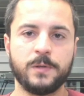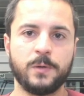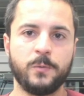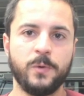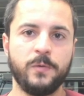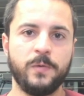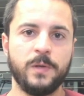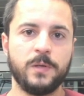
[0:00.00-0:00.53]

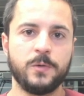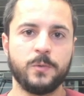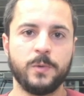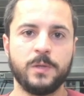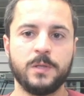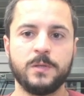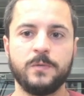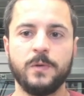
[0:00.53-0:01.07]
After we
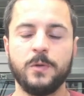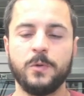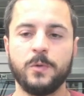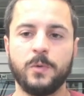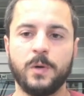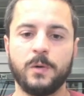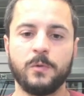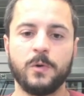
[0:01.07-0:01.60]
finish with this
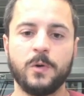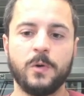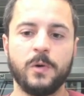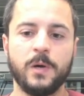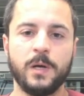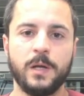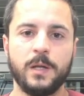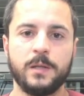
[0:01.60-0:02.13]
video, I'll
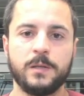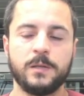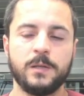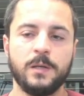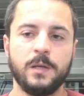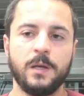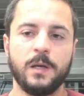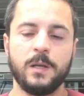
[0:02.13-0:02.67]
go ahead
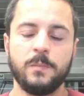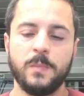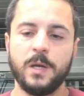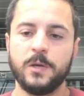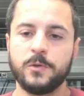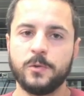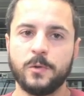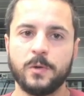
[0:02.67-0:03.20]

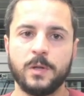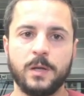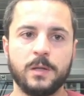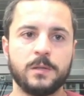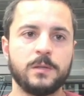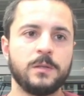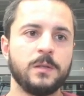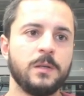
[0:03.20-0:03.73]
and make sure
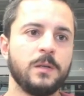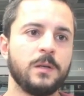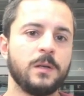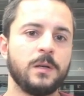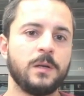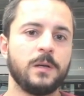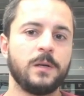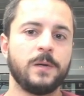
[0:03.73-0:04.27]
that
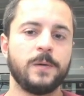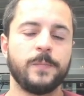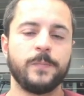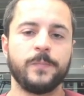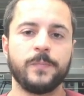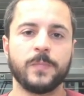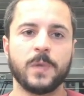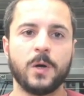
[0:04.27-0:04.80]

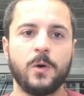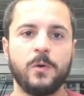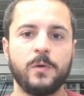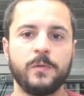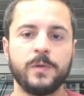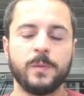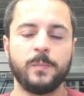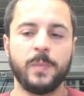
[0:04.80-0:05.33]

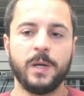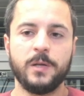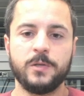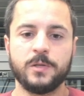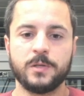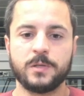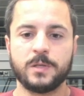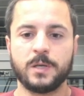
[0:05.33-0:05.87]
all of the
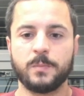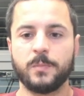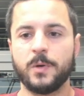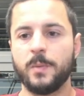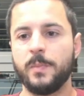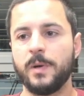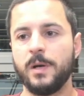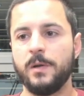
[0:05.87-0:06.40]
pages are
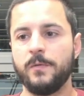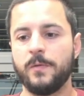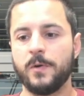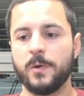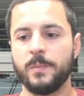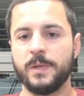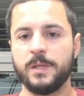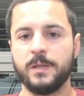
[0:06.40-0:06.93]
properly
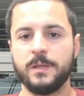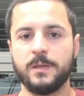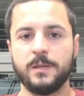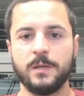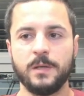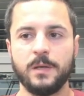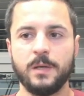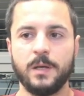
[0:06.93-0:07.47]

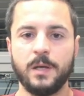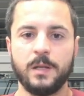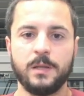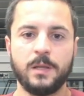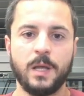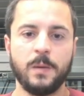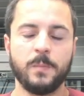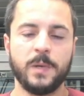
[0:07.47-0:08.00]
formatted
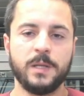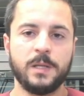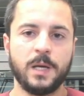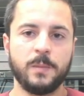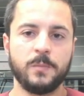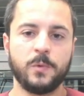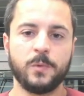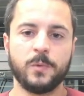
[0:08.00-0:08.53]
and take my
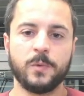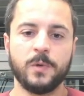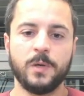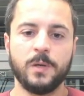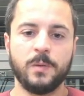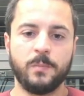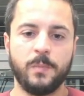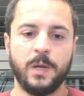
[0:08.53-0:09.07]
time to
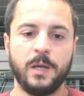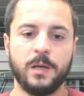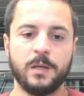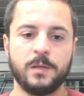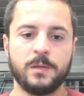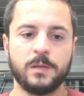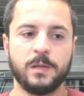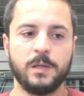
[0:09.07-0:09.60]

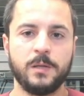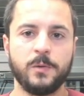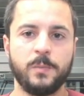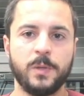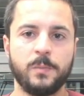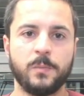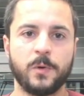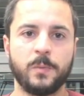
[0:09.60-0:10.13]
make it a
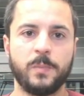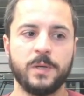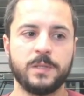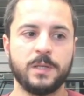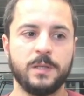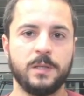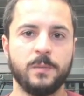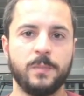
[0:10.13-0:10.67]
little bit more
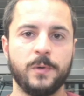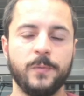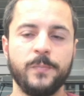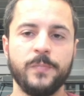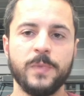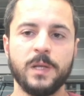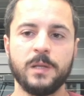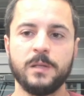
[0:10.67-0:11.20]

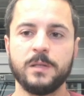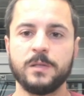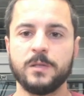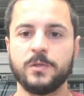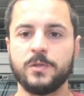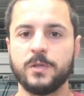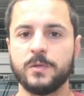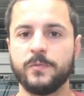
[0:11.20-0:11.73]
presentable.
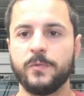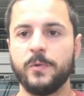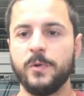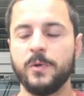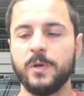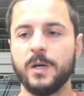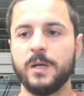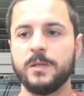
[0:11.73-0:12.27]
This is just
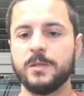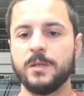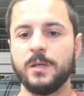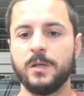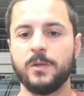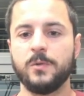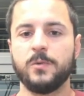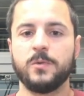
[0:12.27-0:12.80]
for you
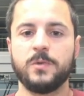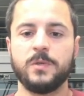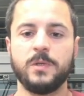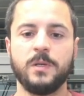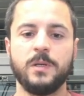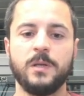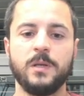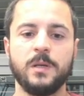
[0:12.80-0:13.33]
guys to
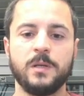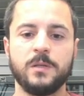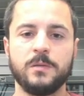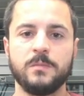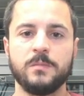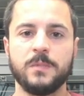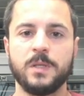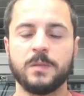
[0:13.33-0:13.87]
see
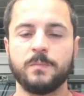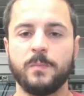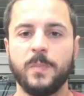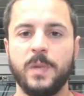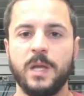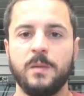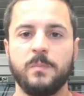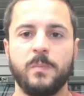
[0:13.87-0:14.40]
the
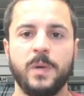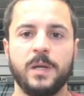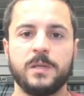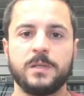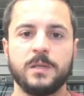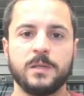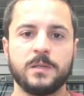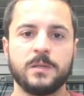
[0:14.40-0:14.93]
main
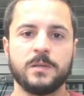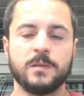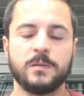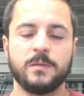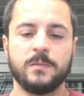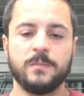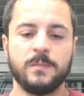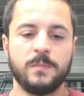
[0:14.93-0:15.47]
basics.
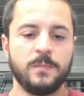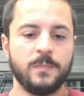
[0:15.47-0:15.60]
